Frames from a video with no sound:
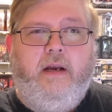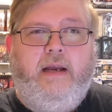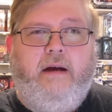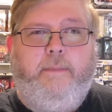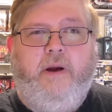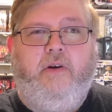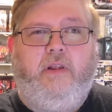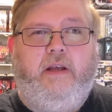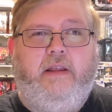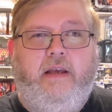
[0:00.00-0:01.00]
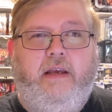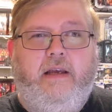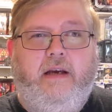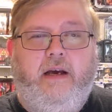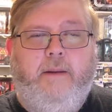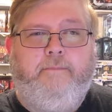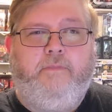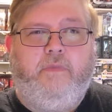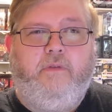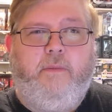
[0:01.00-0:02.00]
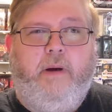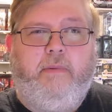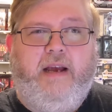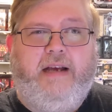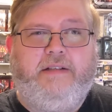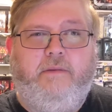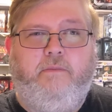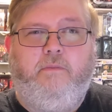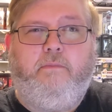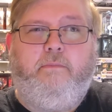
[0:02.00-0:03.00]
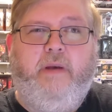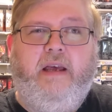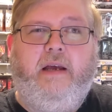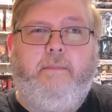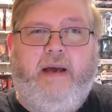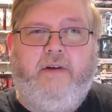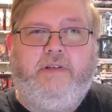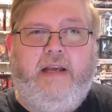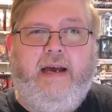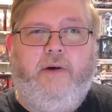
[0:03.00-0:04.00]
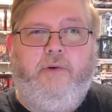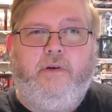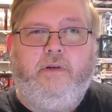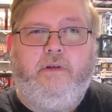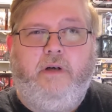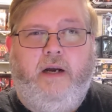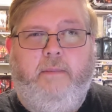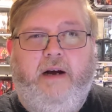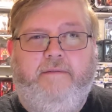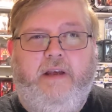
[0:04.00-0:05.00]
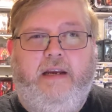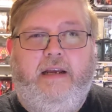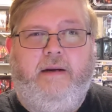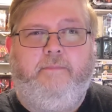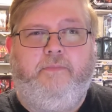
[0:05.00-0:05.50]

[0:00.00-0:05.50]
Now, apparently, the Republic has a big bounty out on Moff Gideon.